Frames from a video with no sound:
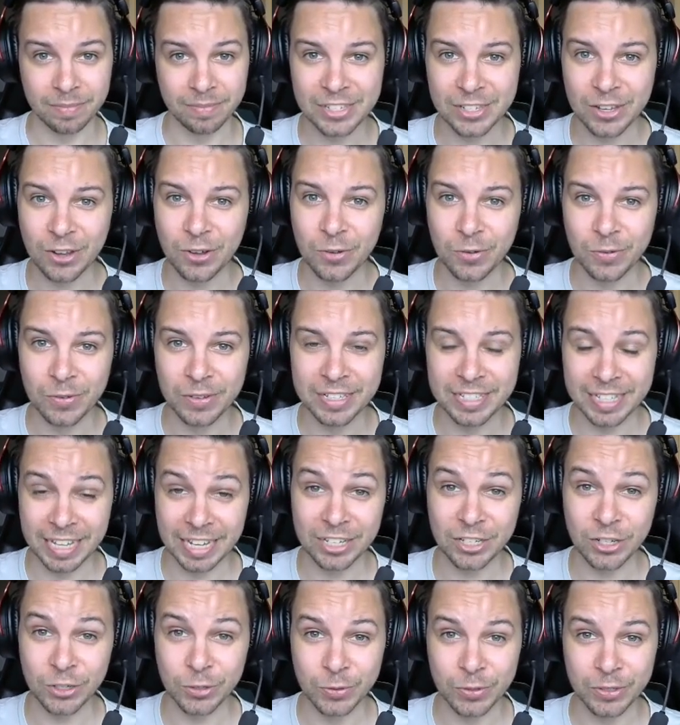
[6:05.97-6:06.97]
So stay
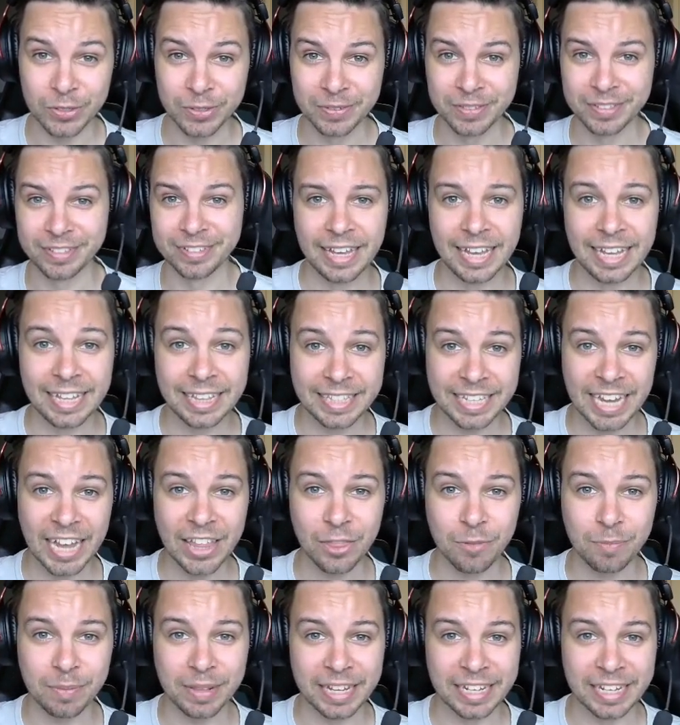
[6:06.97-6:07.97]
tuned. In
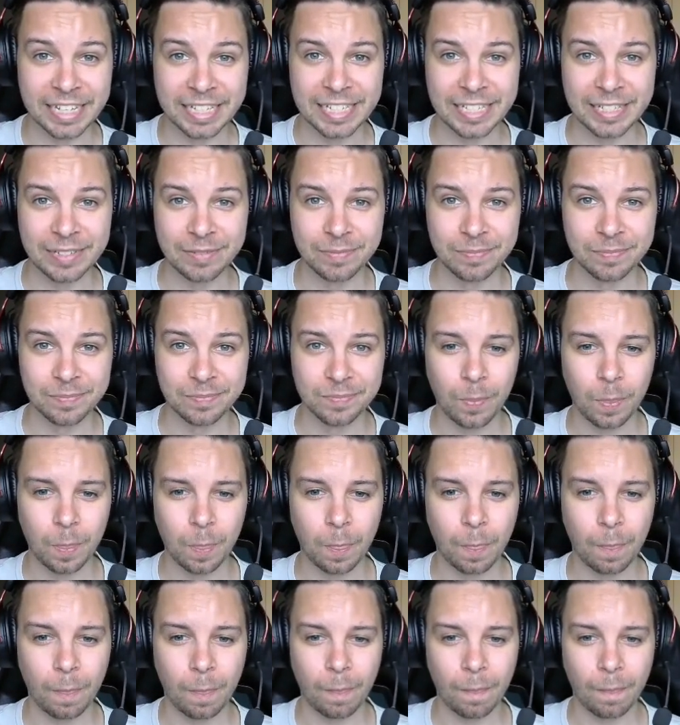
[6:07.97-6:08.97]
10th place,
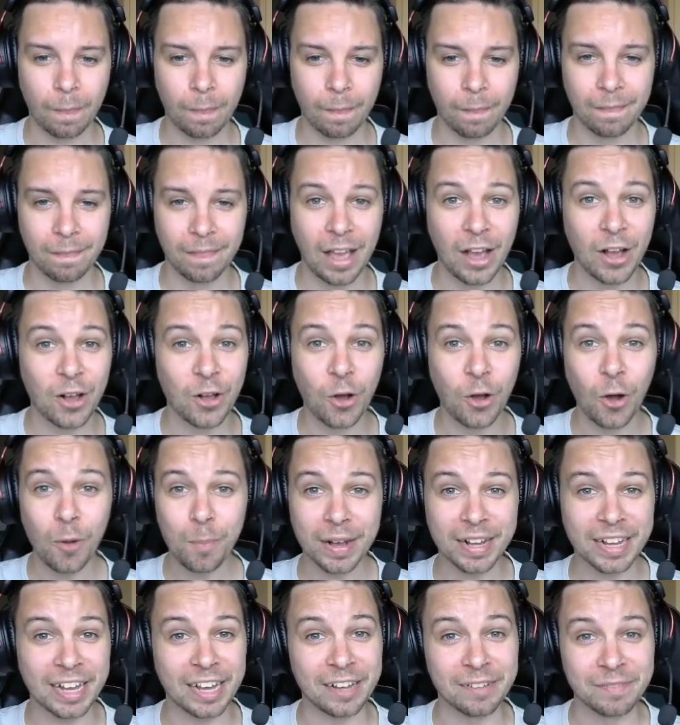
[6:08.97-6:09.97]

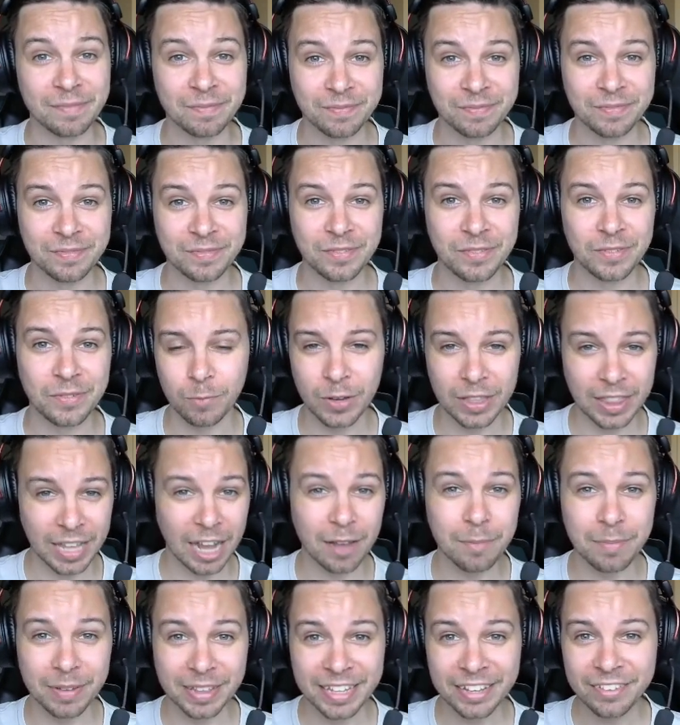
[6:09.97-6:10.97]
Kopaka. With,
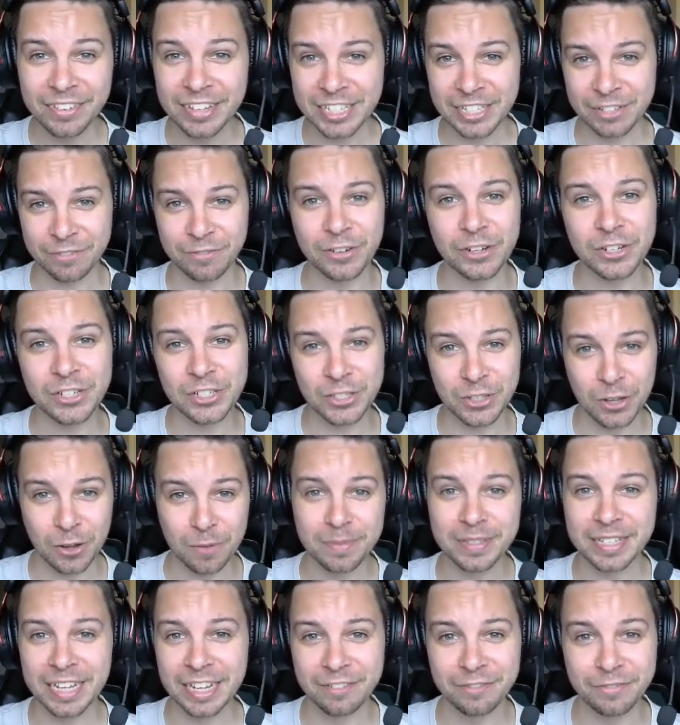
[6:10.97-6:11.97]
I believe, his first
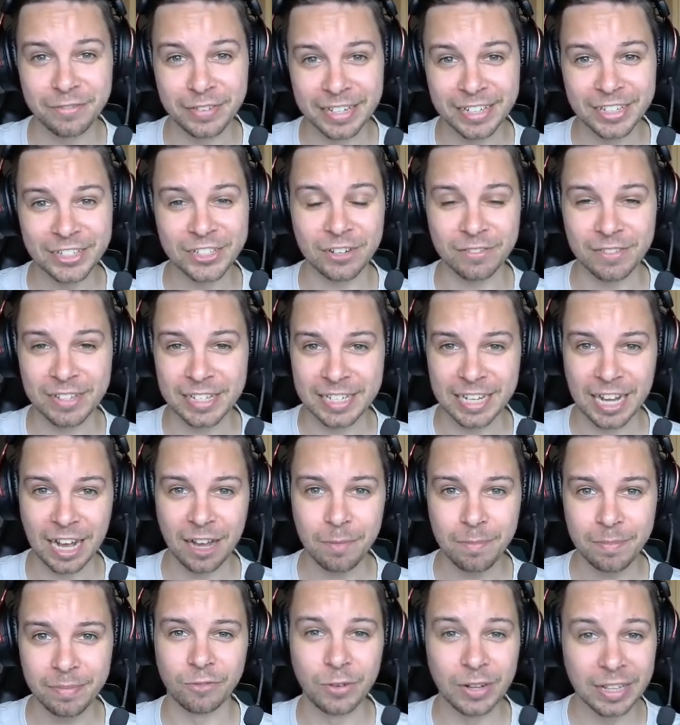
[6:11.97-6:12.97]
top 10 finish of this
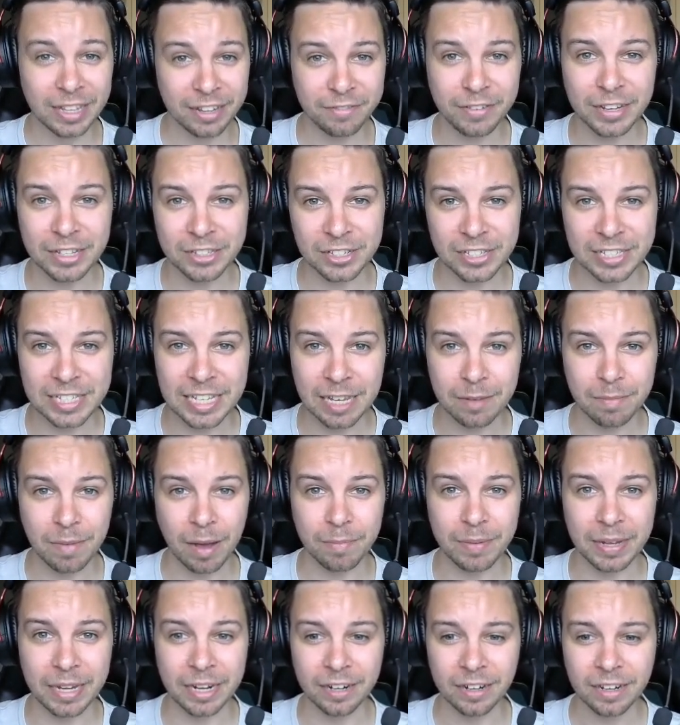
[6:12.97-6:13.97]
cup. Really fun to see him
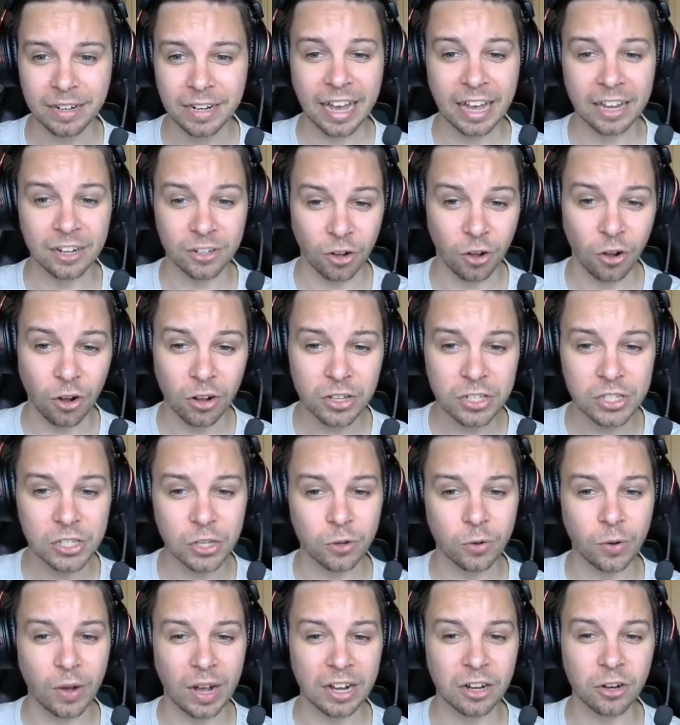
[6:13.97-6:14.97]
up here. And
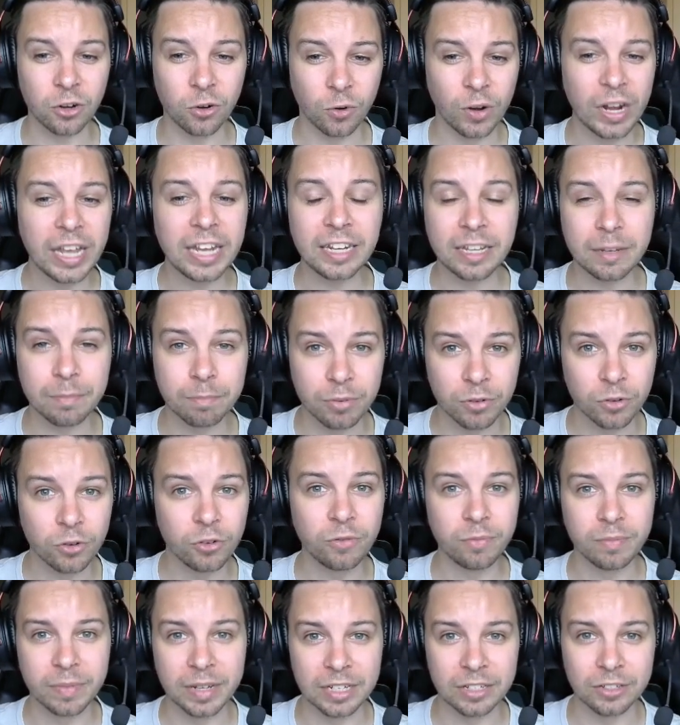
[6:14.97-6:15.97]
also a great
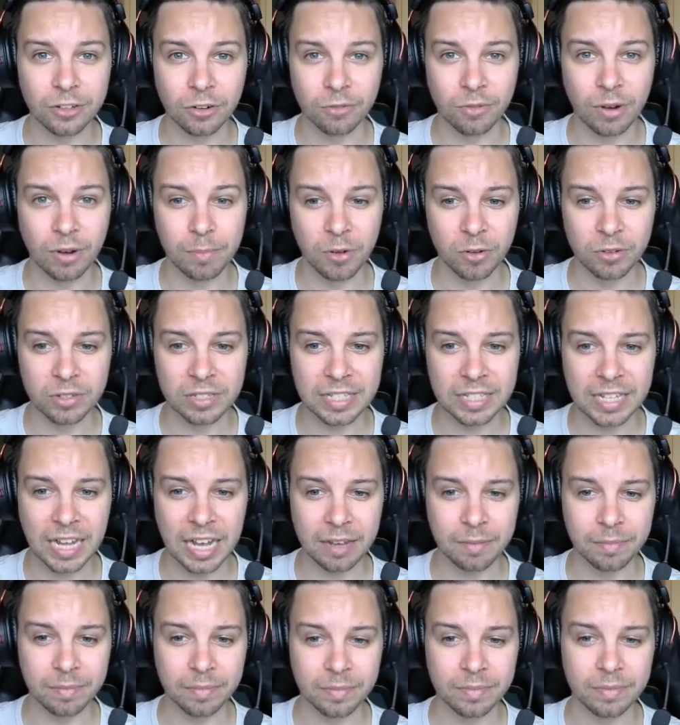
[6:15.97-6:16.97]
improvement on Ramon's
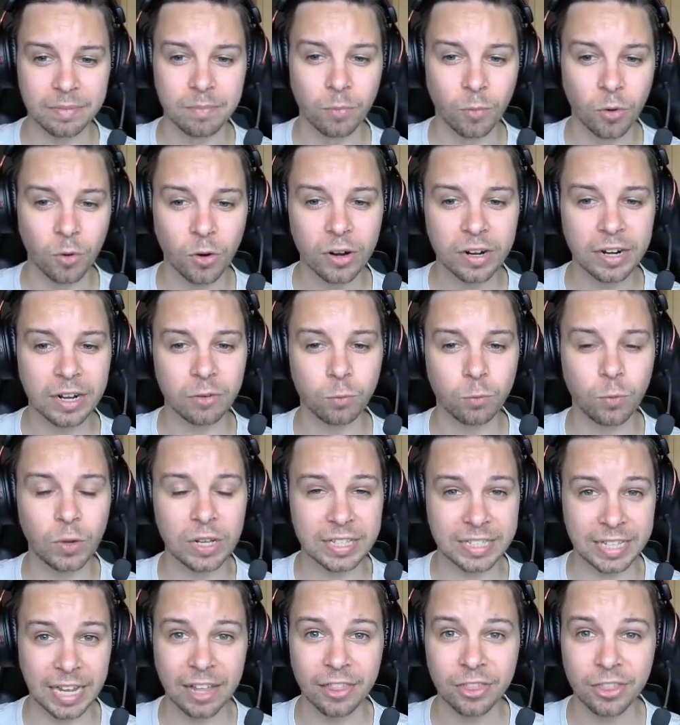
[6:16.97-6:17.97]
time. More than
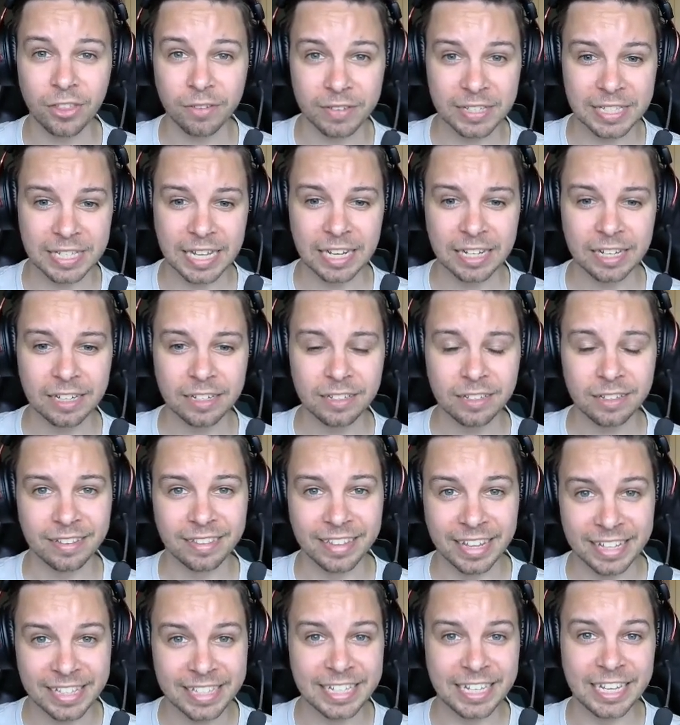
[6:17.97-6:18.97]
1/10 of a second.
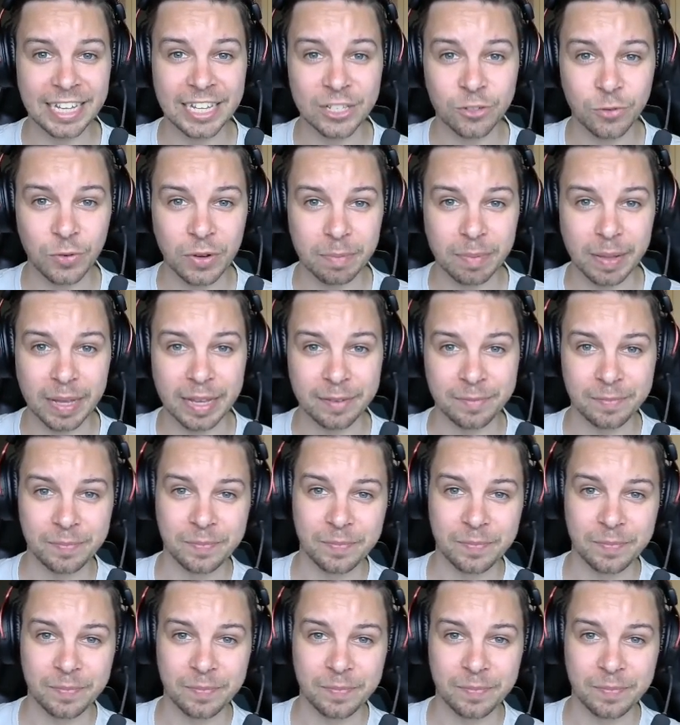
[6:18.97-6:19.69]
Let's see his replay.